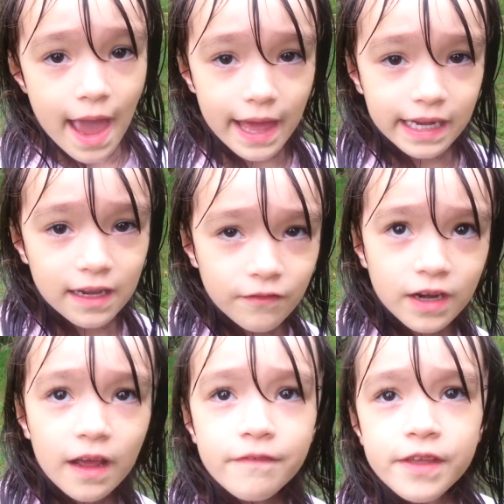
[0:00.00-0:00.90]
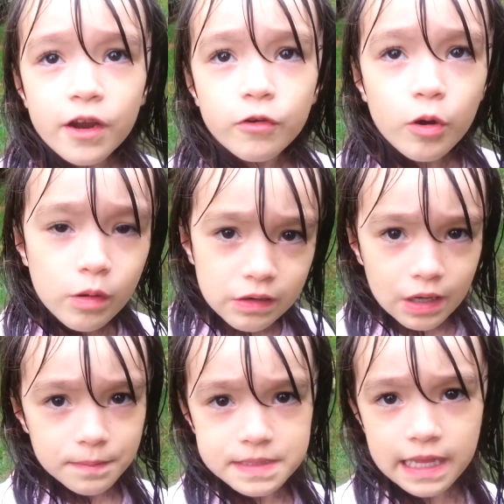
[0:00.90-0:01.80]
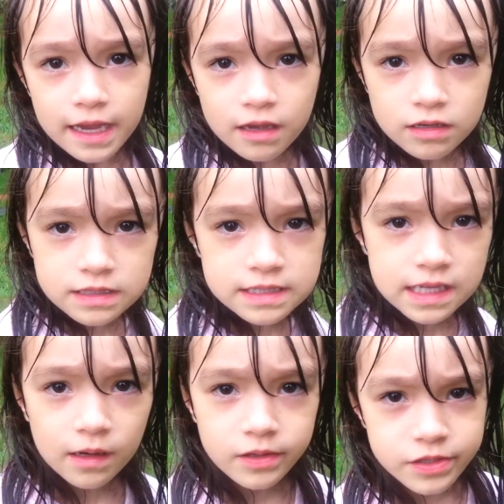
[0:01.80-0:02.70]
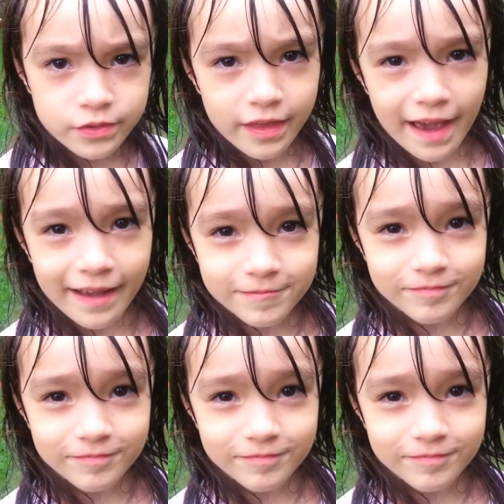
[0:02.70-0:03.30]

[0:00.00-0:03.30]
And even if they're grown-ups, they could still do that.